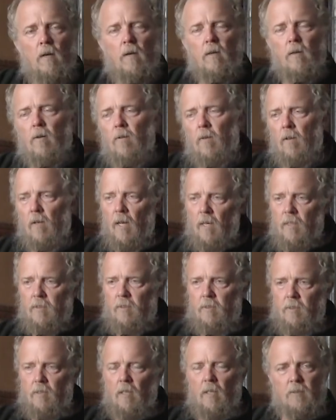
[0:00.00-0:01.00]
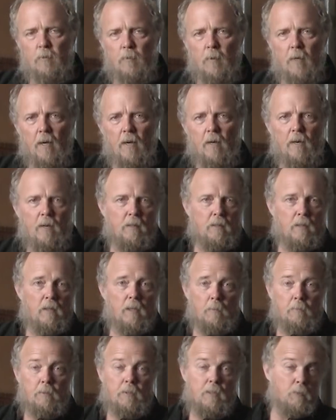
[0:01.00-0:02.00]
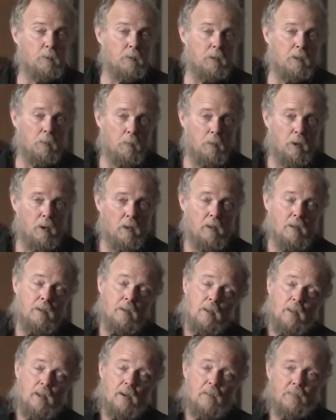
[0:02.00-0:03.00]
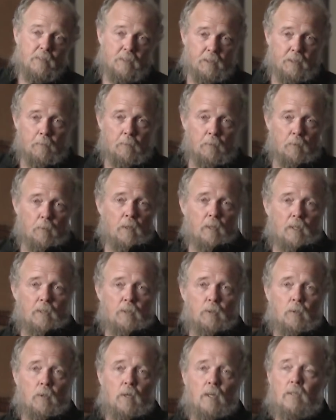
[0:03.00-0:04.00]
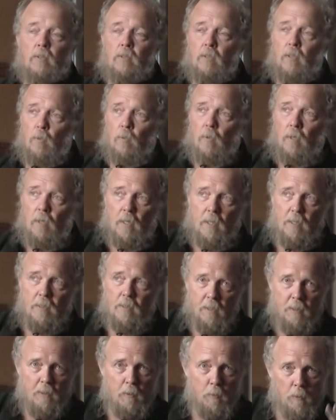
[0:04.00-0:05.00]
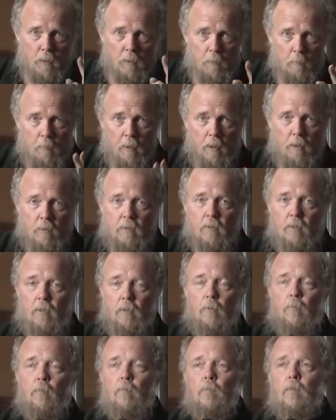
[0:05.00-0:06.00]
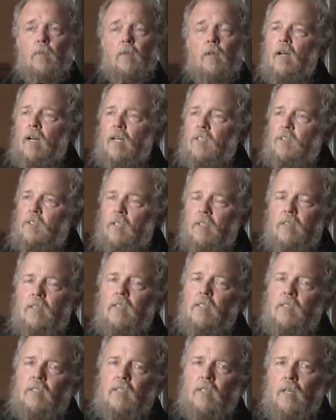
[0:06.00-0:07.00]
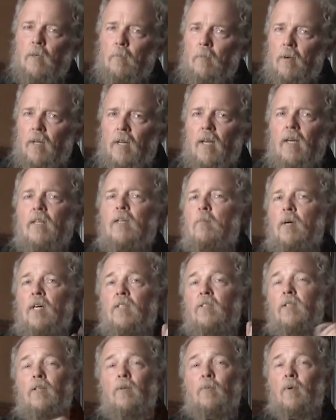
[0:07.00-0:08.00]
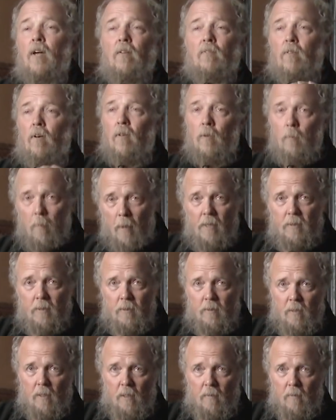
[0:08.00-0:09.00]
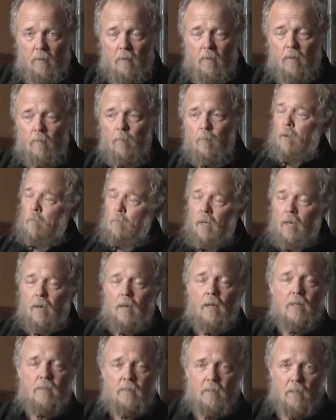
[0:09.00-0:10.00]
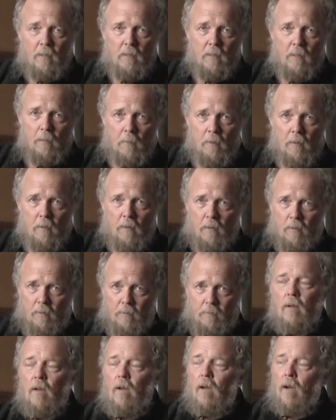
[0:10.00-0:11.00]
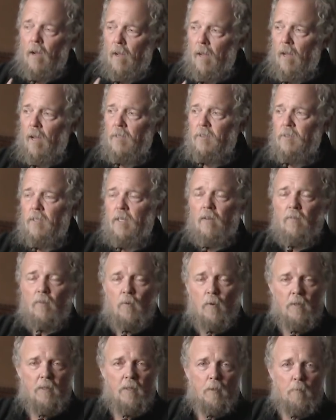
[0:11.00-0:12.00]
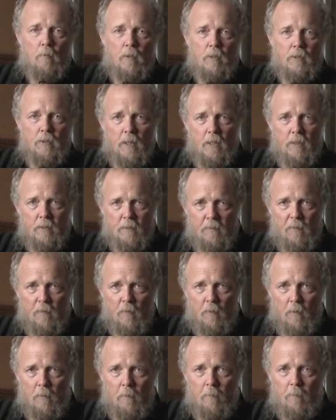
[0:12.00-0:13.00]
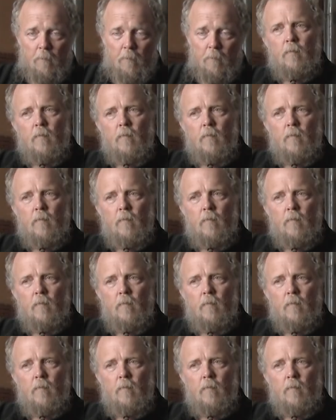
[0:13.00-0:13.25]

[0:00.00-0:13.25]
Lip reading: You know, the last discussion we had on clubs did really well, and a lot of you seem to really enjoy it, so we're going to continue with part 2. And just a disclaimer again, to make sure that we have all the bases covered, I'm not anti-club at all. I actually have quite the appreciation for them.